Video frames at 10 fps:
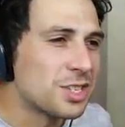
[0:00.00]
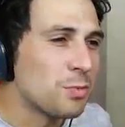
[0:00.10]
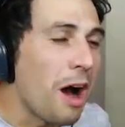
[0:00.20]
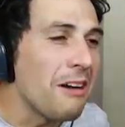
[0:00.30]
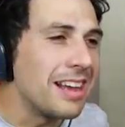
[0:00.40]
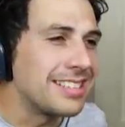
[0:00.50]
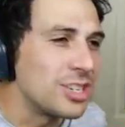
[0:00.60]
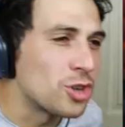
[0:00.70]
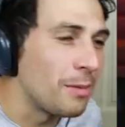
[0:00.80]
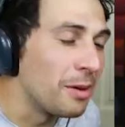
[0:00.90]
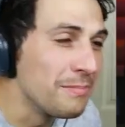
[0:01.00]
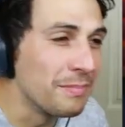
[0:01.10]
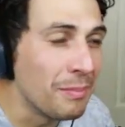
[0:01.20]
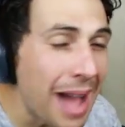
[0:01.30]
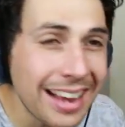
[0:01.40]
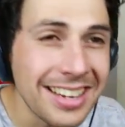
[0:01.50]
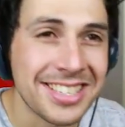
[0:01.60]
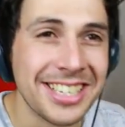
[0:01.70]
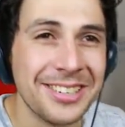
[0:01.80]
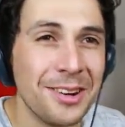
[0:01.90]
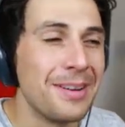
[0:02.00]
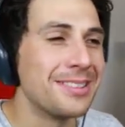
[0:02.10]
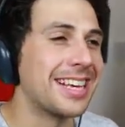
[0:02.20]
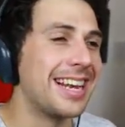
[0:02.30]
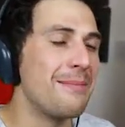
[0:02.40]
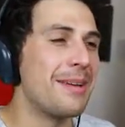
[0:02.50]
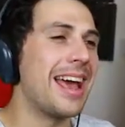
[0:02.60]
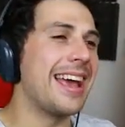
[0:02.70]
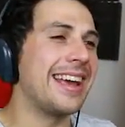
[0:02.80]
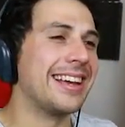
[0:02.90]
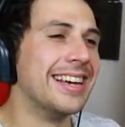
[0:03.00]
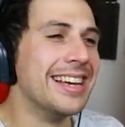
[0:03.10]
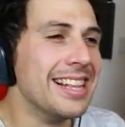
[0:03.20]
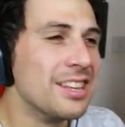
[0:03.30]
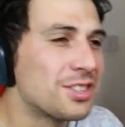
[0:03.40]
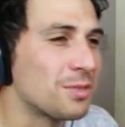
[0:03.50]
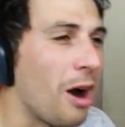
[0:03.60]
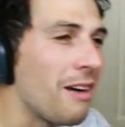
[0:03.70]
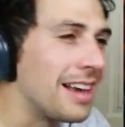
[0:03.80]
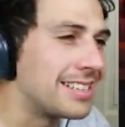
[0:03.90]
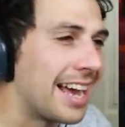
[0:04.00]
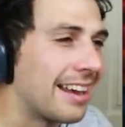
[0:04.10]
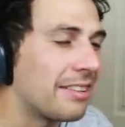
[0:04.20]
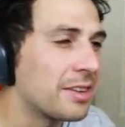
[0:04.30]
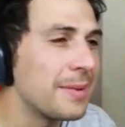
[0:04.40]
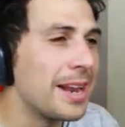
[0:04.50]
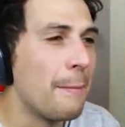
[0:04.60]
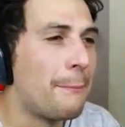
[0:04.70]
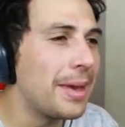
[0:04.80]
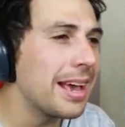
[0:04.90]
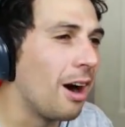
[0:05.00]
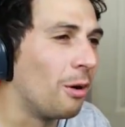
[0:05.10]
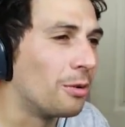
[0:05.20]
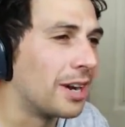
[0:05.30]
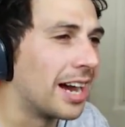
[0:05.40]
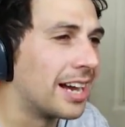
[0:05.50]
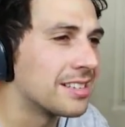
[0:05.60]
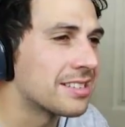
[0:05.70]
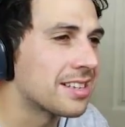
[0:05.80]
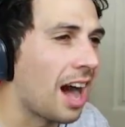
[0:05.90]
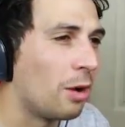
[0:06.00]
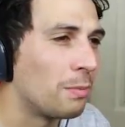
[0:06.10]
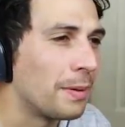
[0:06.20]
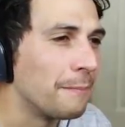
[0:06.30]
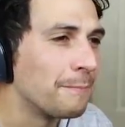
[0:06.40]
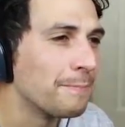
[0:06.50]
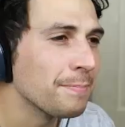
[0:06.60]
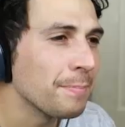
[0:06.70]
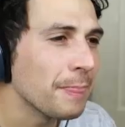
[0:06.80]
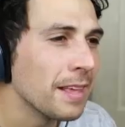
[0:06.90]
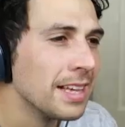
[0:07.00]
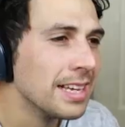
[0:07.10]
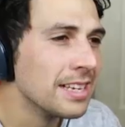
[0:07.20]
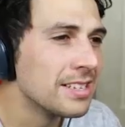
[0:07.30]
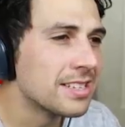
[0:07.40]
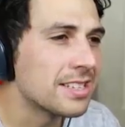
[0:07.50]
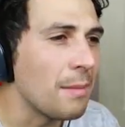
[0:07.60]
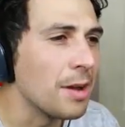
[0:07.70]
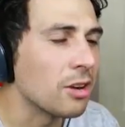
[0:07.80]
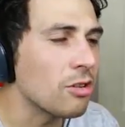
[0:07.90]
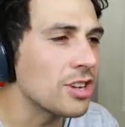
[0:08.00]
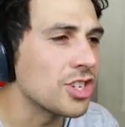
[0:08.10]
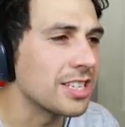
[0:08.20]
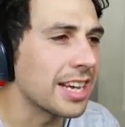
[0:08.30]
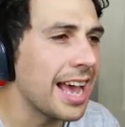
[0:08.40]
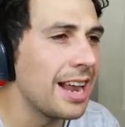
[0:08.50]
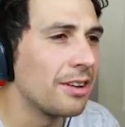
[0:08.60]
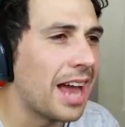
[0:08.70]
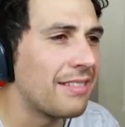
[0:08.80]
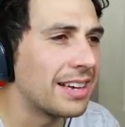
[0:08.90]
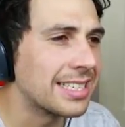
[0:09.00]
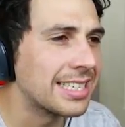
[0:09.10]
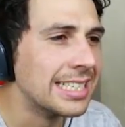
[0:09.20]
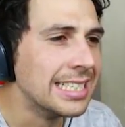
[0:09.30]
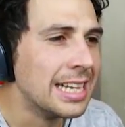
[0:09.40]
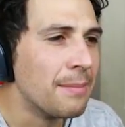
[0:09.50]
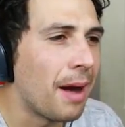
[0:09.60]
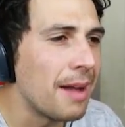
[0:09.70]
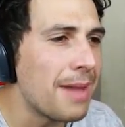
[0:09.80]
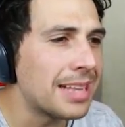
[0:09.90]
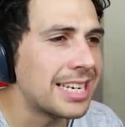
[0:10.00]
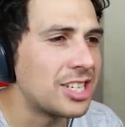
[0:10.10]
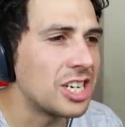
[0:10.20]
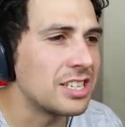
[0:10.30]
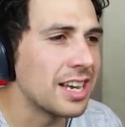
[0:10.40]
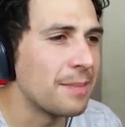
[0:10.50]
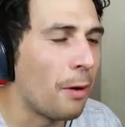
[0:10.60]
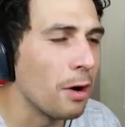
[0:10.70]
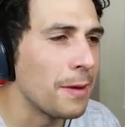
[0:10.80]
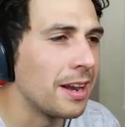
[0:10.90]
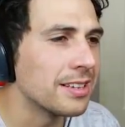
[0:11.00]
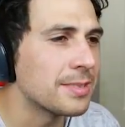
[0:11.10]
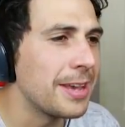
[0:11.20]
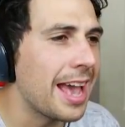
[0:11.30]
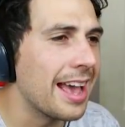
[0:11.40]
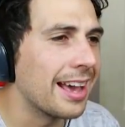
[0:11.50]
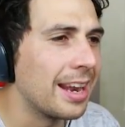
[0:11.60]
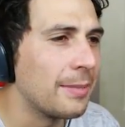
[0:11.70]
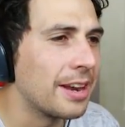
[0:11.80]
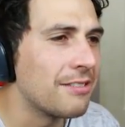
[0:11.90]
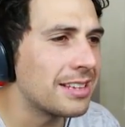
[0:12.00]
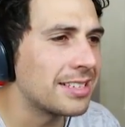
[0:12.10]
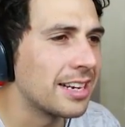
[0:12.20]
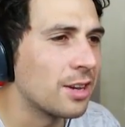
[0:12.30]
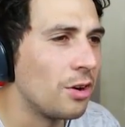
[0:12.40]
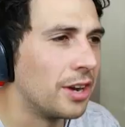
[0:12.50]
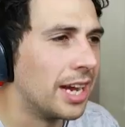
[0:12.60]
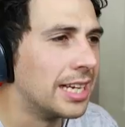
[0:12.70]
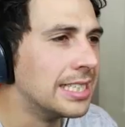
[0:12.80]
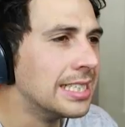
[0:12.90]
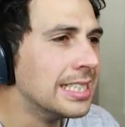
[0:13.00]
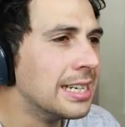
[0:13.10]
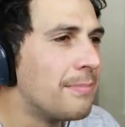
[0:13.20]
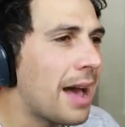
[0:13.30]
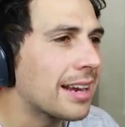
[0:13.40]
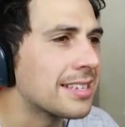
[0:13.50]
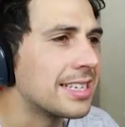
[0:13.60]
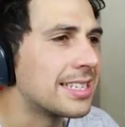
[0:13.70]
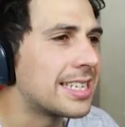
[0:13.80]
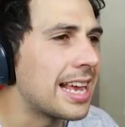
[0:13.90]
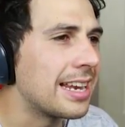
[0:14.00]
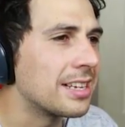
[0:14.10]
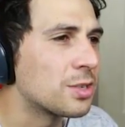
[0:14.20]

Suarez in trouble. Magnusson almost eliminating Suarez there. That would have been a big old uh, skull. Stomach crusher to Keylor Navas by Matic. His uh, Pogba looks to be getting a little bit of rest in the corner. Magnusson sending